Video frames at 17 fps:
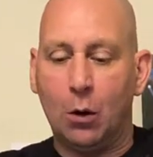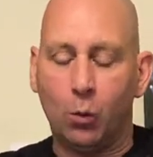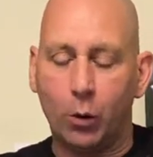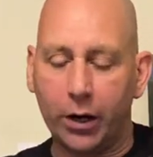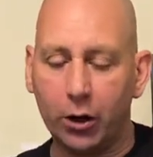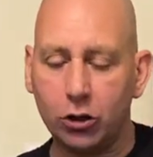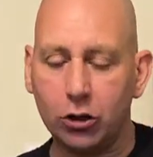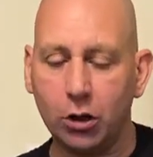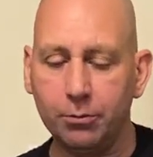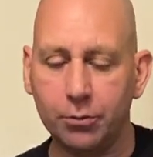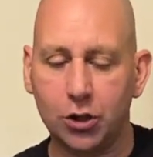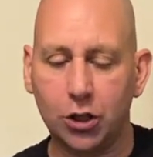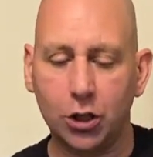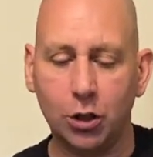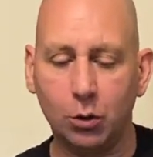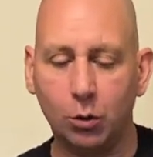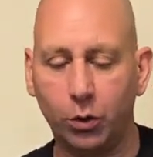When I come
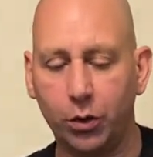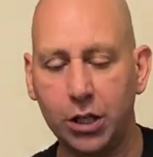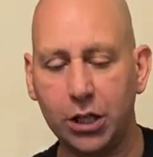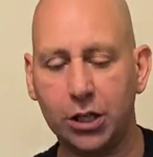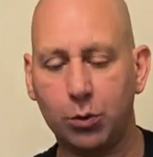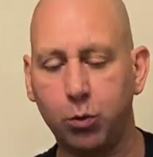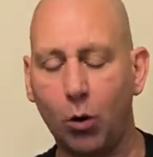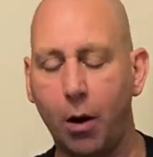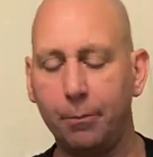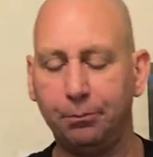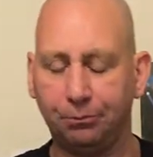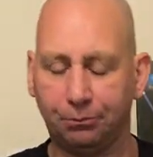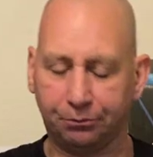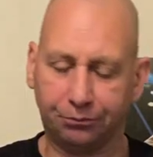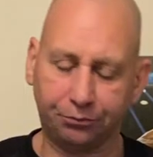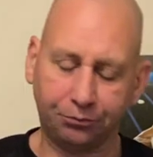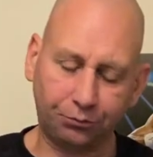to this one,
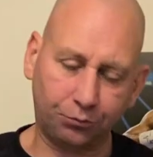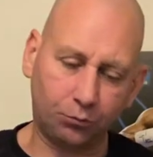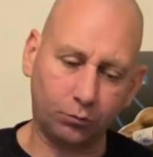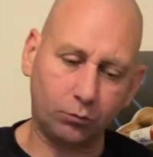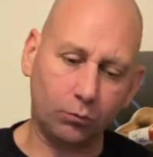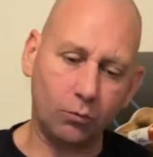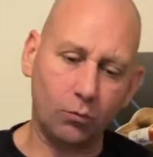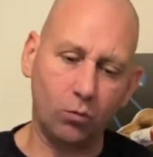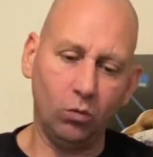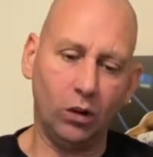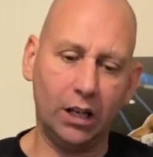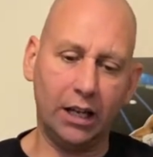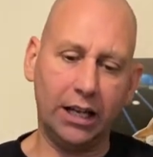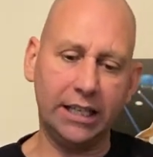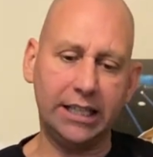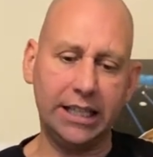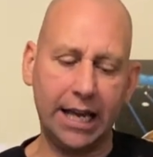
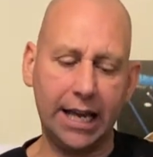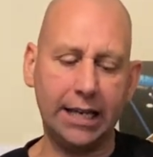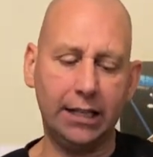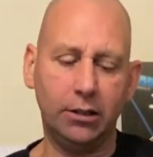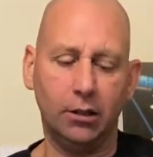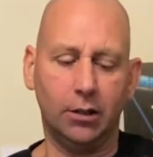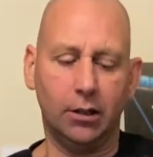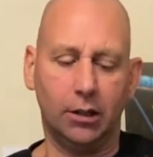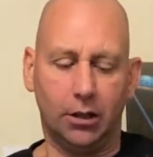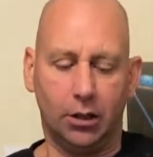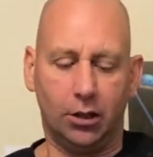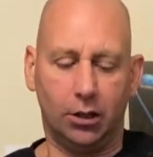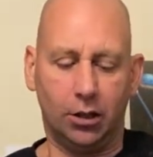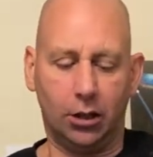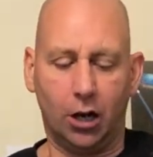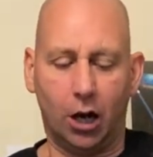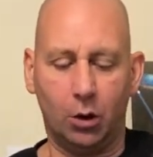Again,
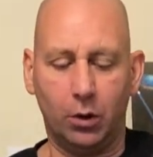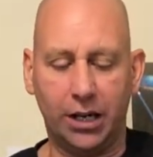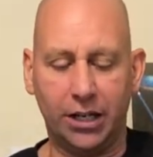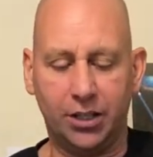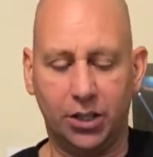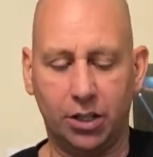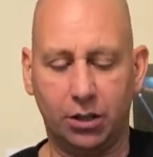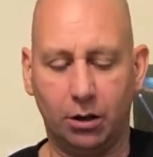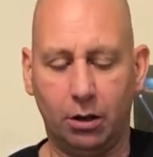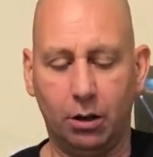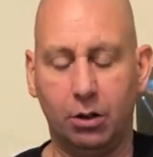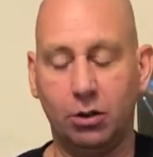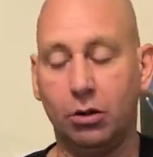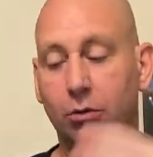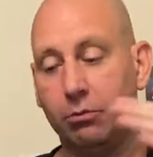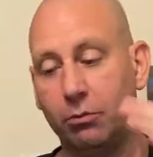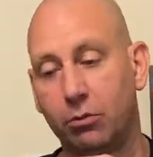you know, it's
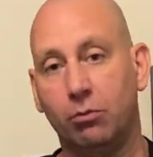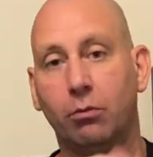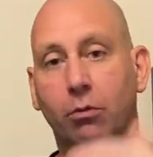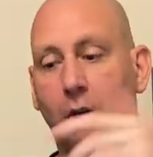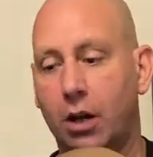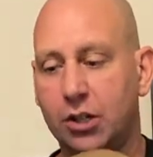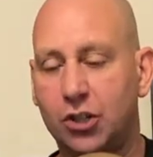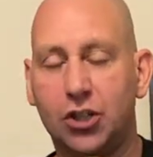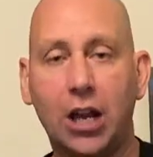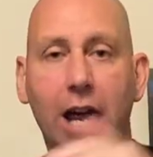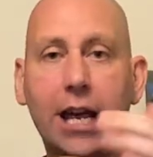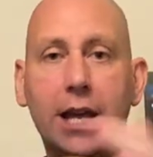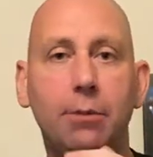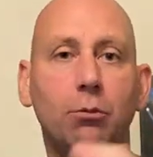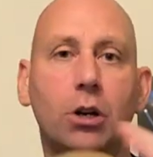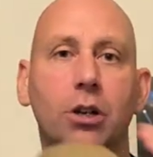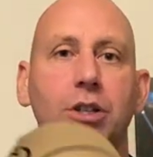
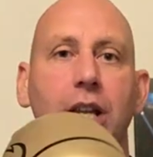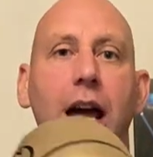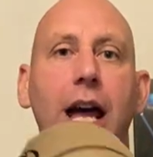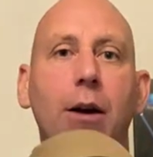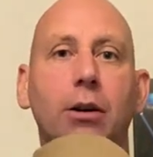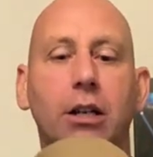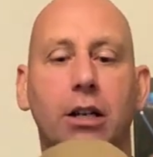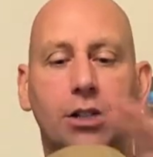same as that.